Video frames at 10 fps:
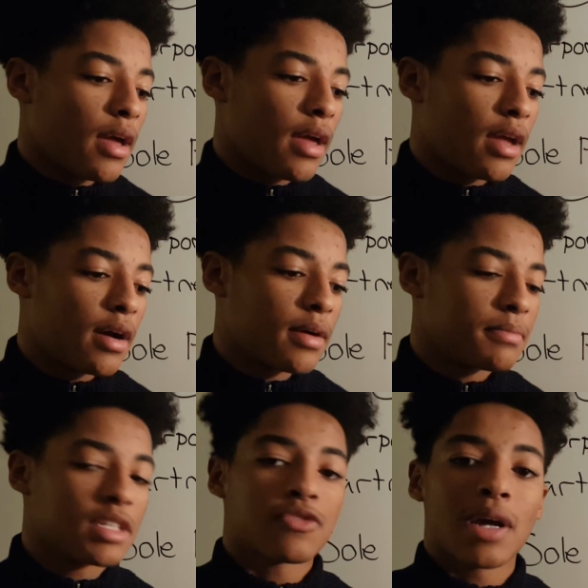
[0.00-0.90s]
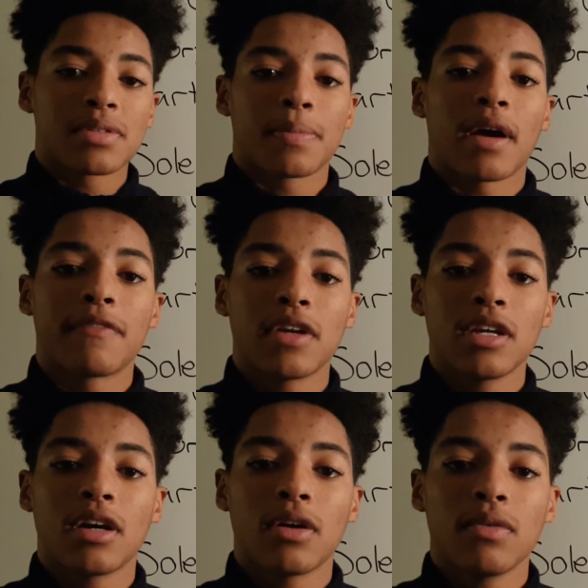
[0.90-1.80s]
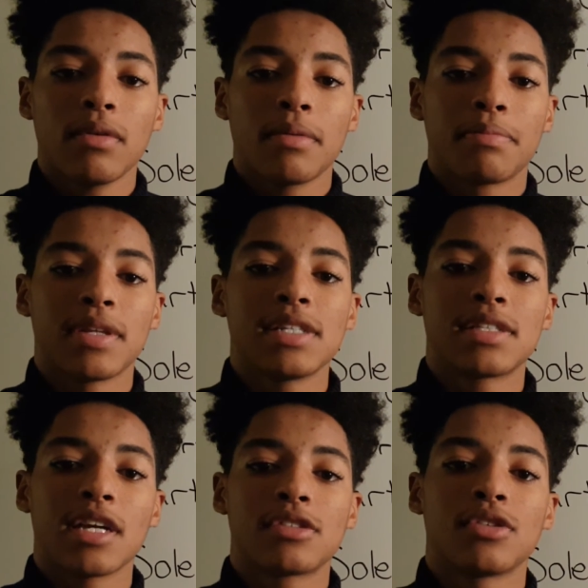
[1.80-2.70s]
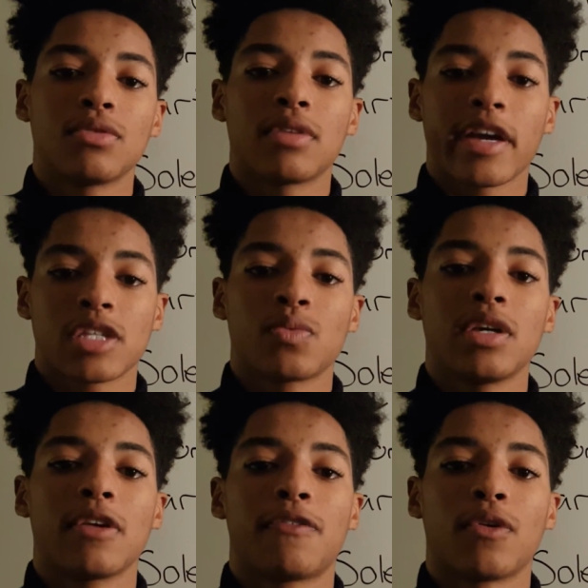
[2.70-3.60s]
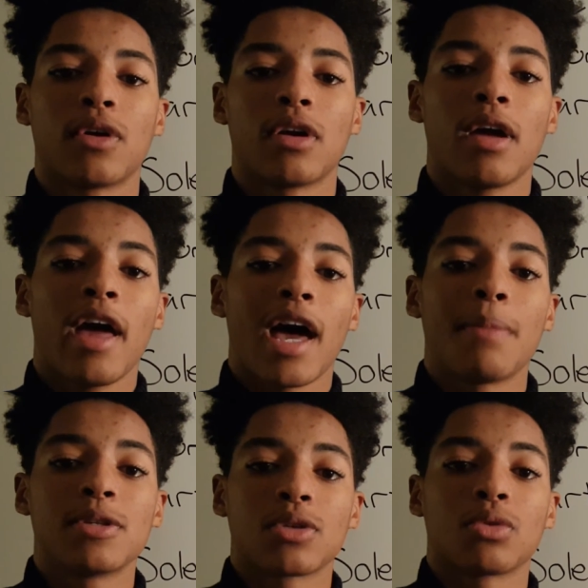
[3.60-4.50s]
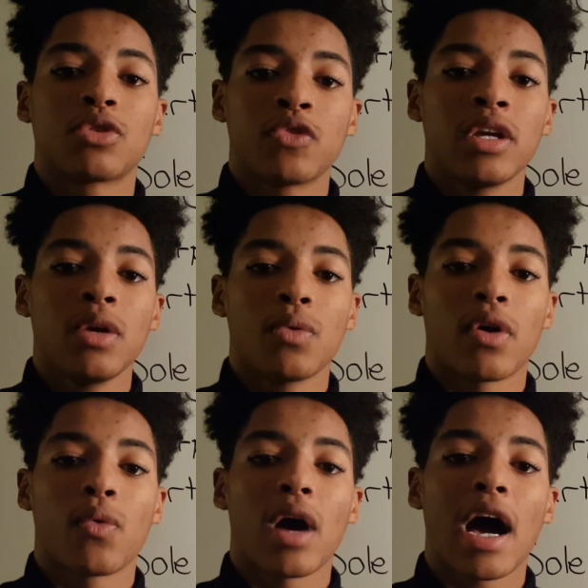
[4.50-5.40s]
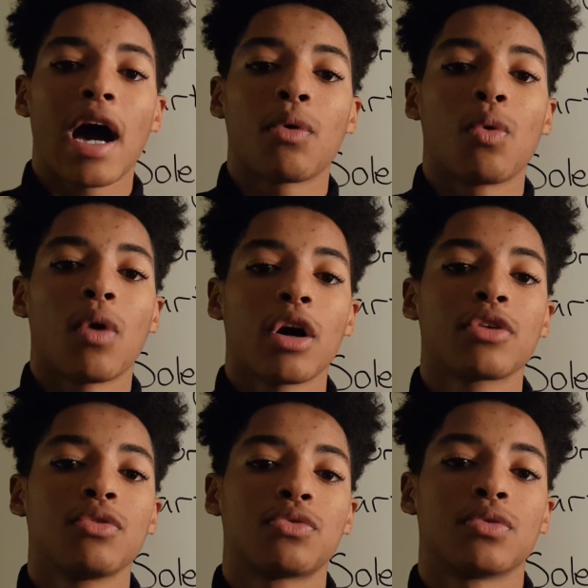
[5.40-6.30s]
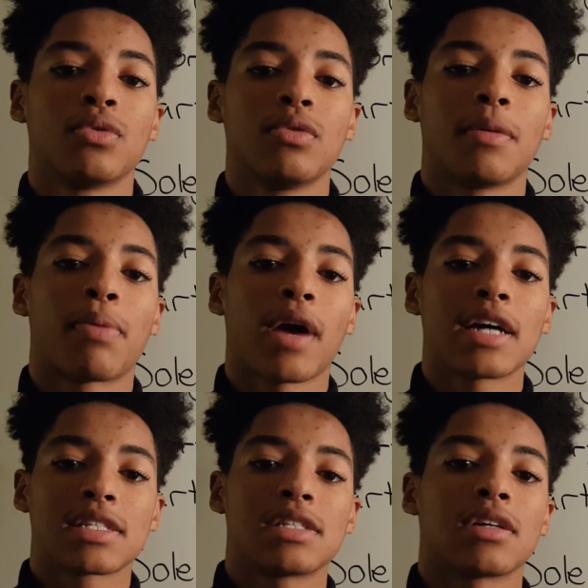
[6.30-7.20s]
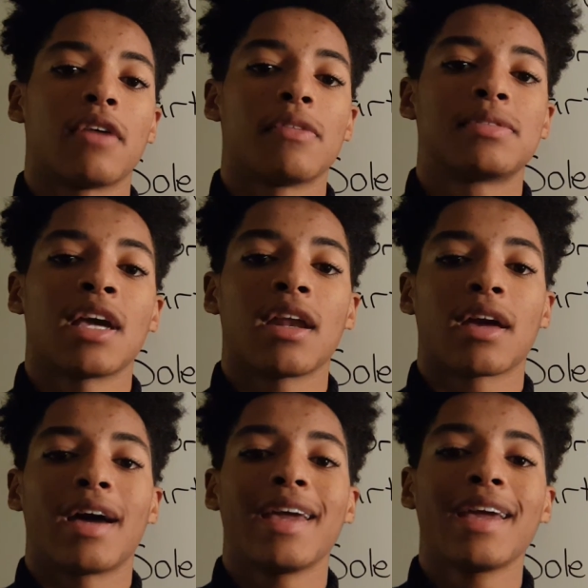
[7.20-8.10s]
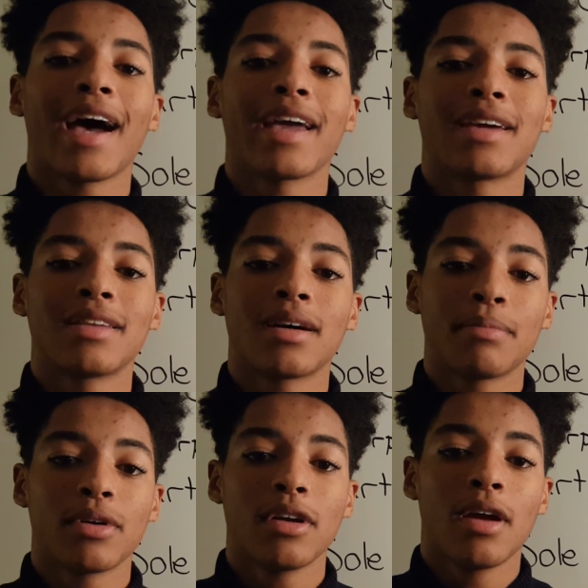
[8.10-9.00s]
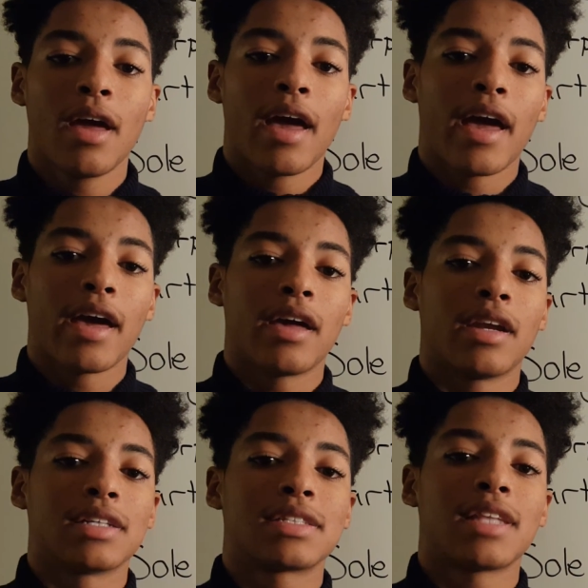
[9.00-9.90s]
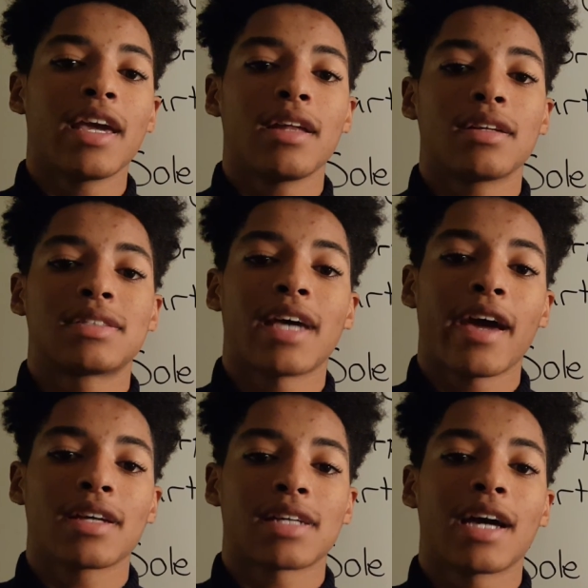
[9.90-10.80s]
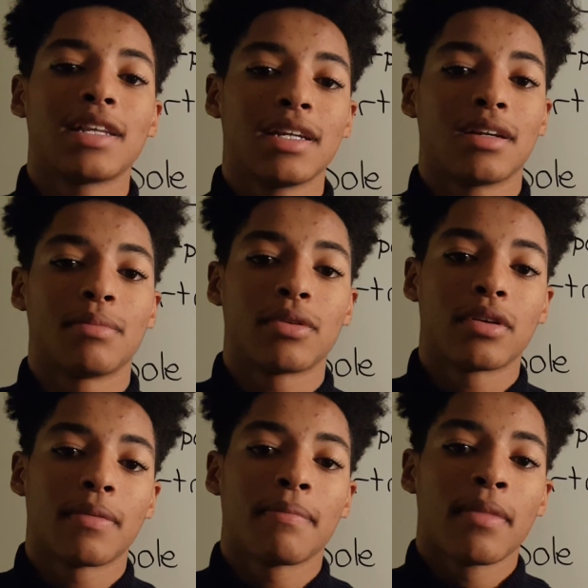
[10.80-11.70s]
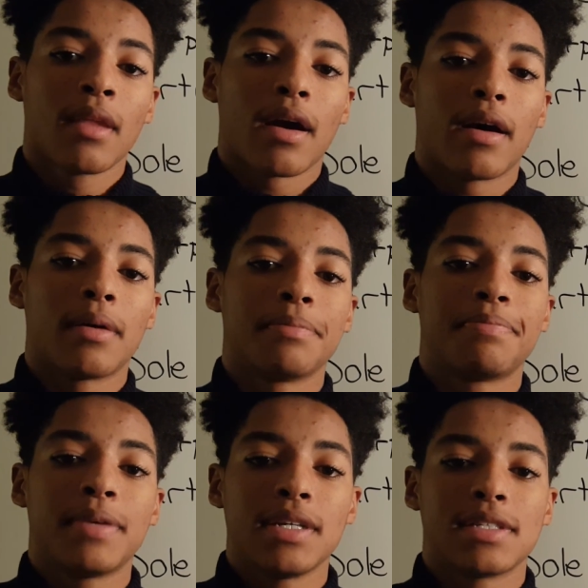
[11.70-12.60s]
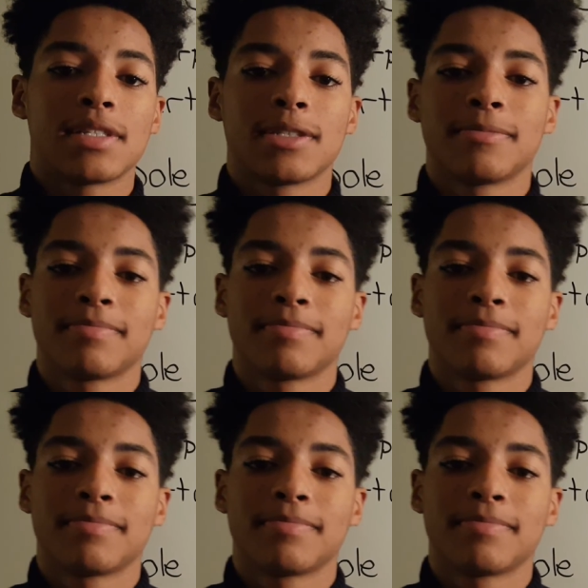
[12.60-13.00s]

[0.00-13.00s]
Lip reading: And this wraps up our video. Please stay tuned next week for episode 3, where I will walk you through the process of obtaining an EIN number and a state tax ID number. Peace.